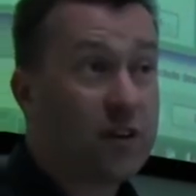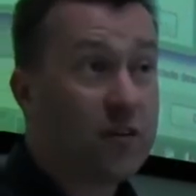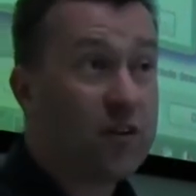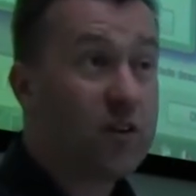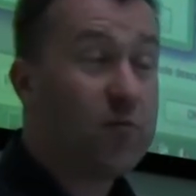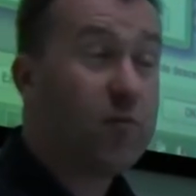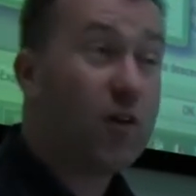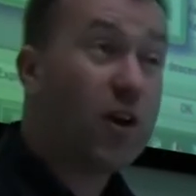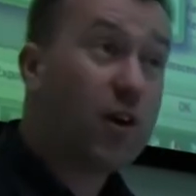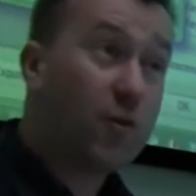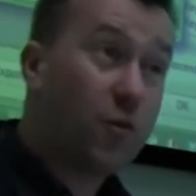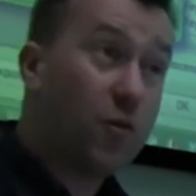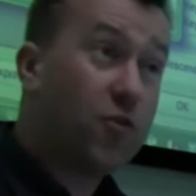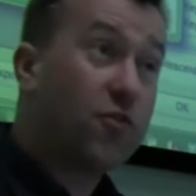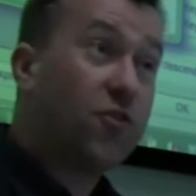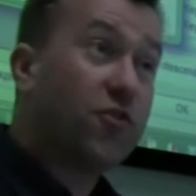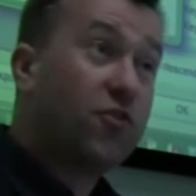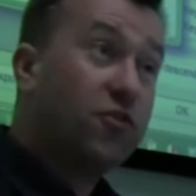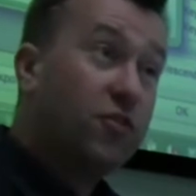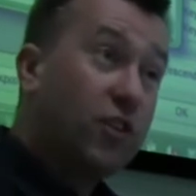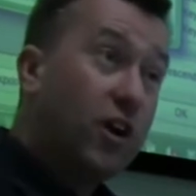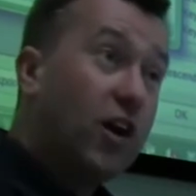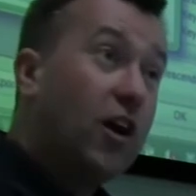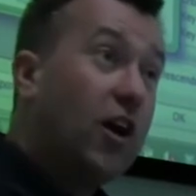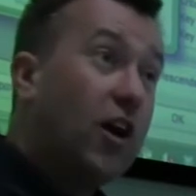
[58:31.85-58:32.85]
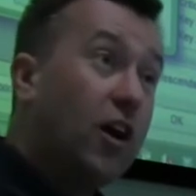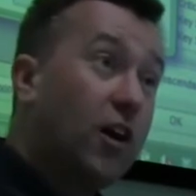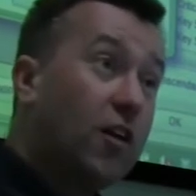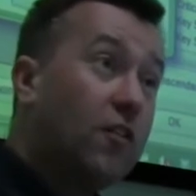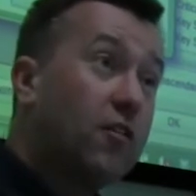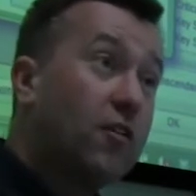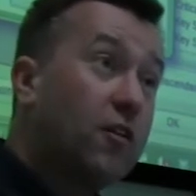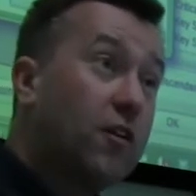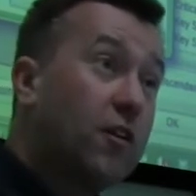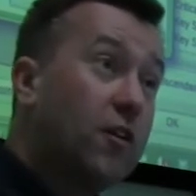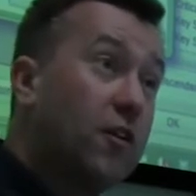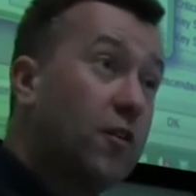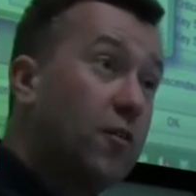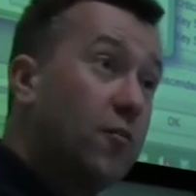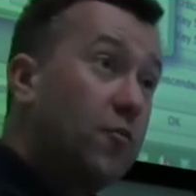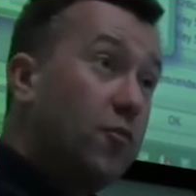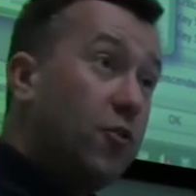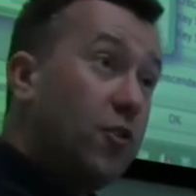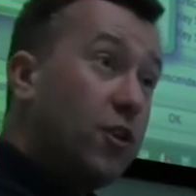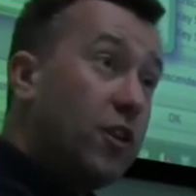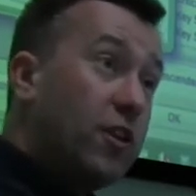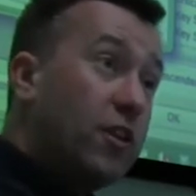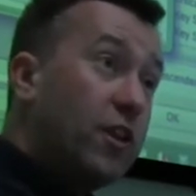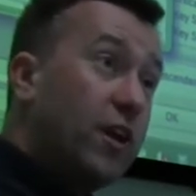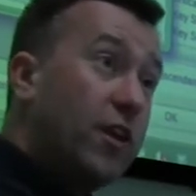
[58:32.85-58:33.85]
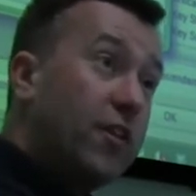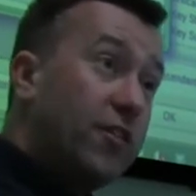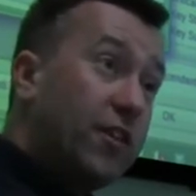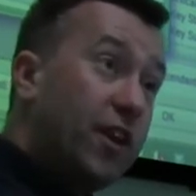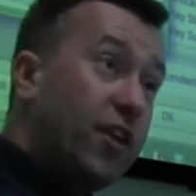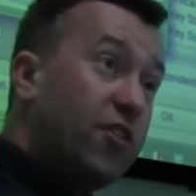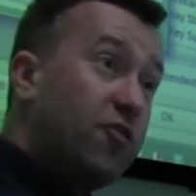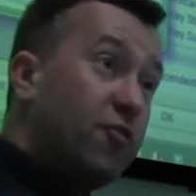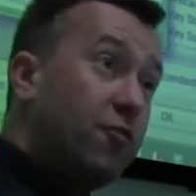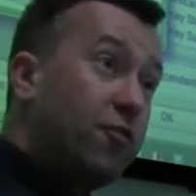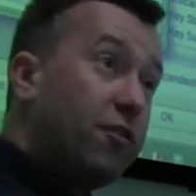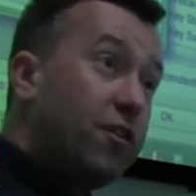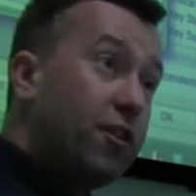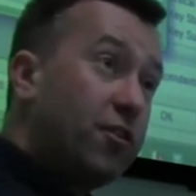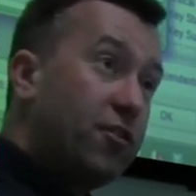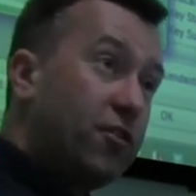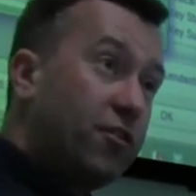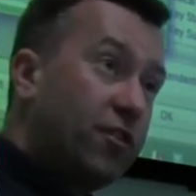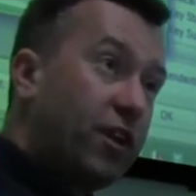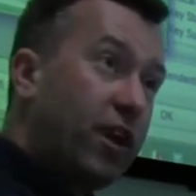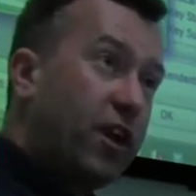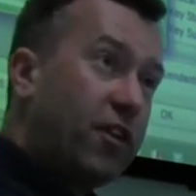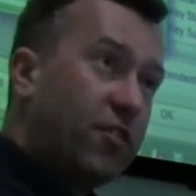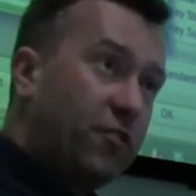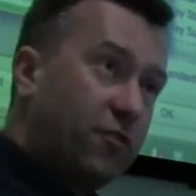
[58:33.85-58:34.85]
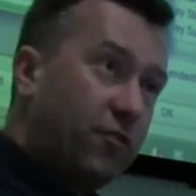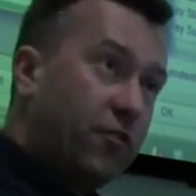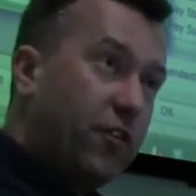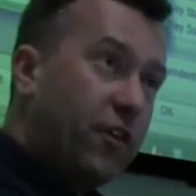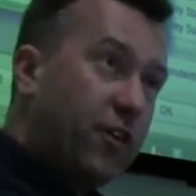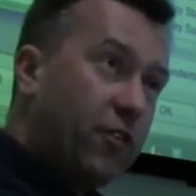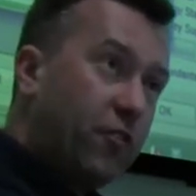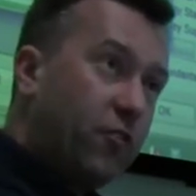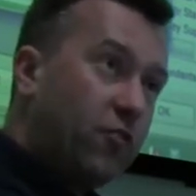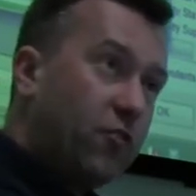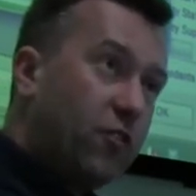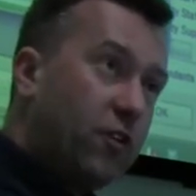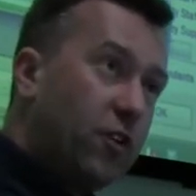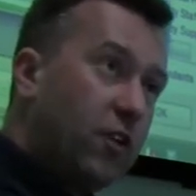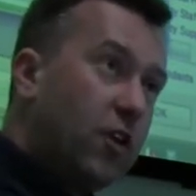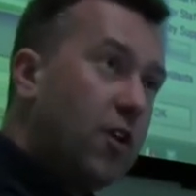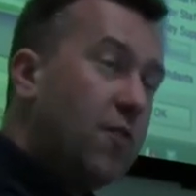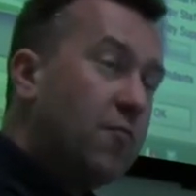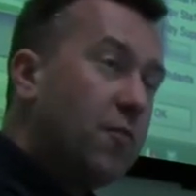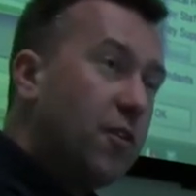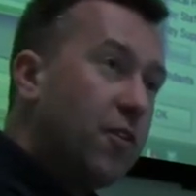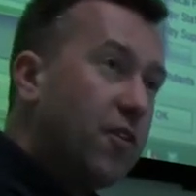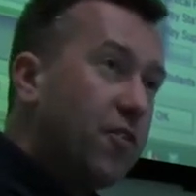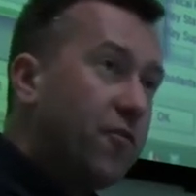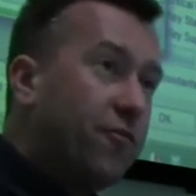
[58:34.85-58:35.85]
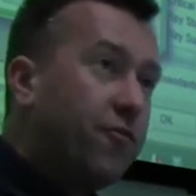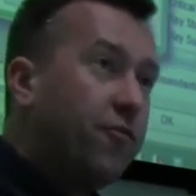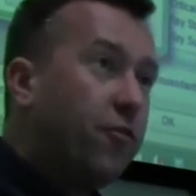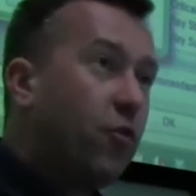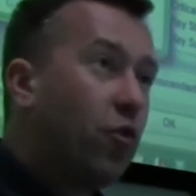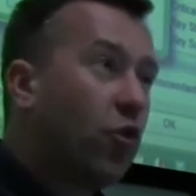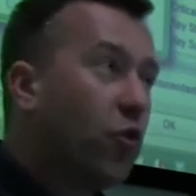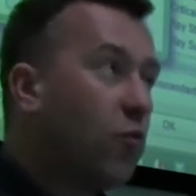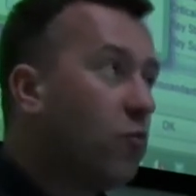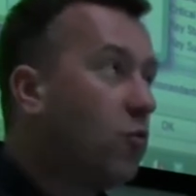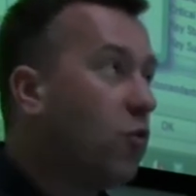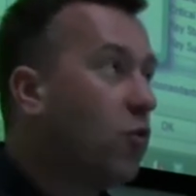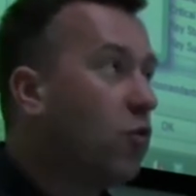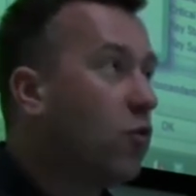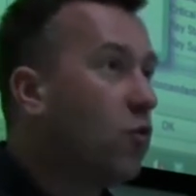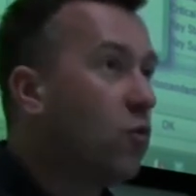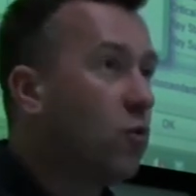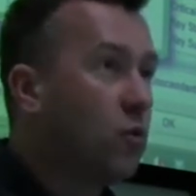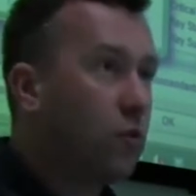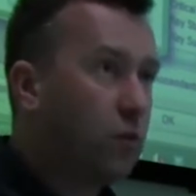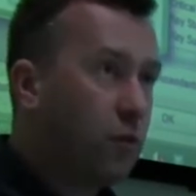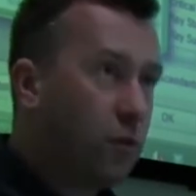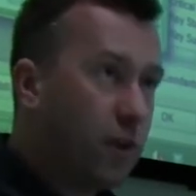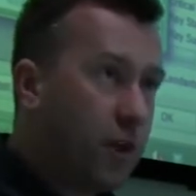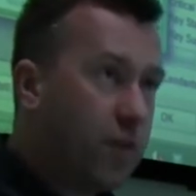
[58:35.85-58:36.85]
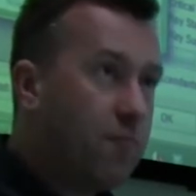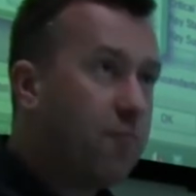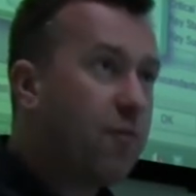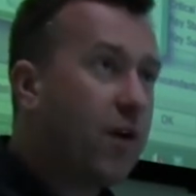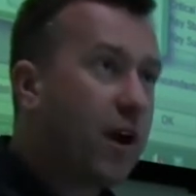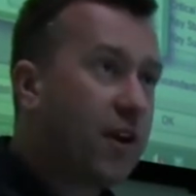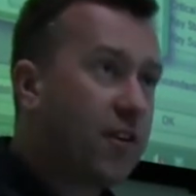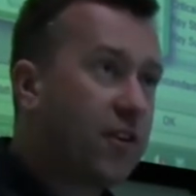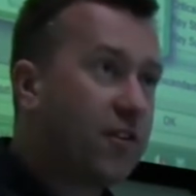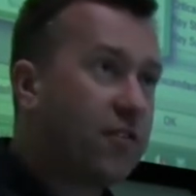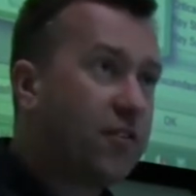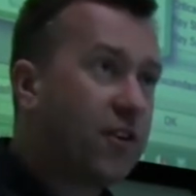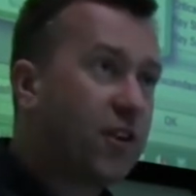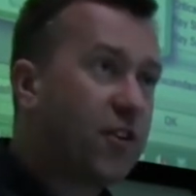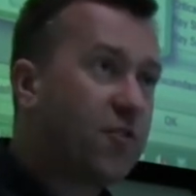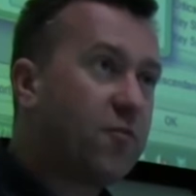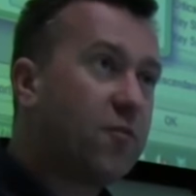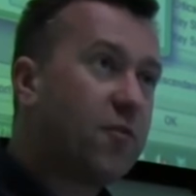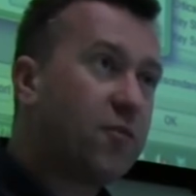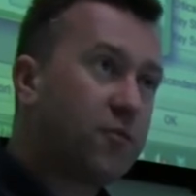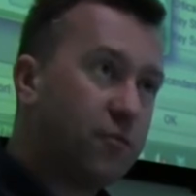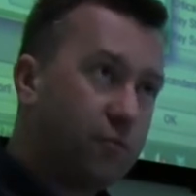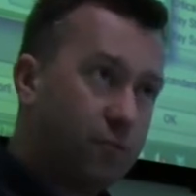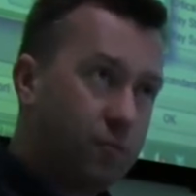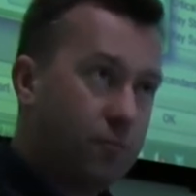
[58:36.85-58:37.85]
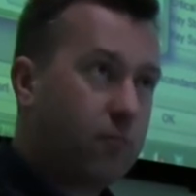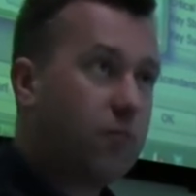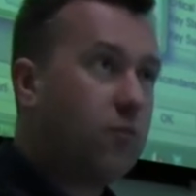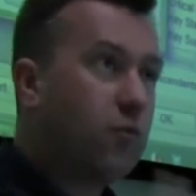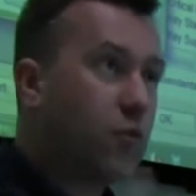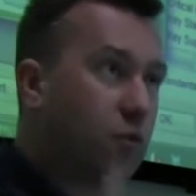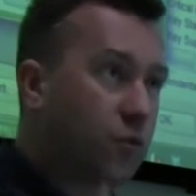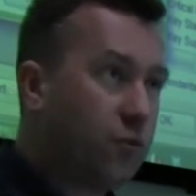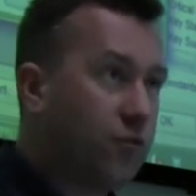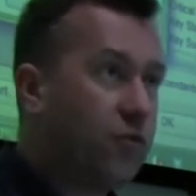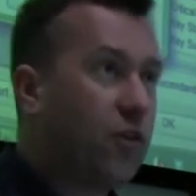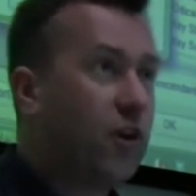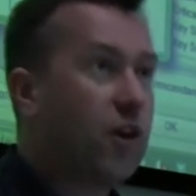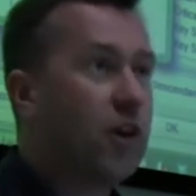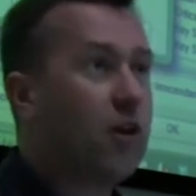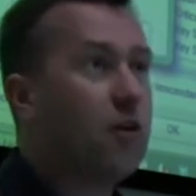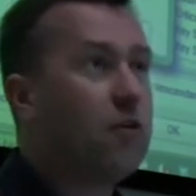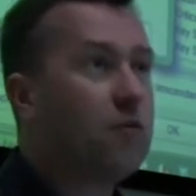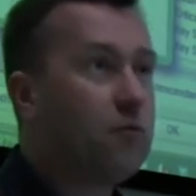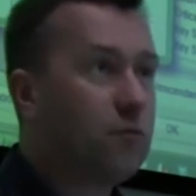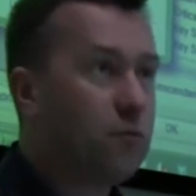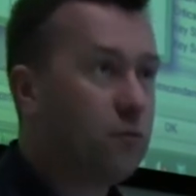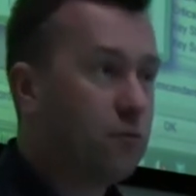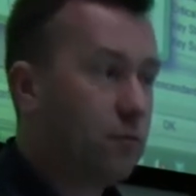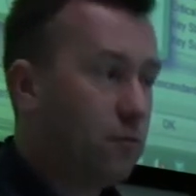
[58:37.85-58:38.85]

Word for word: And you might want to start putting that data in as a text field, but the formal impact assessment will follow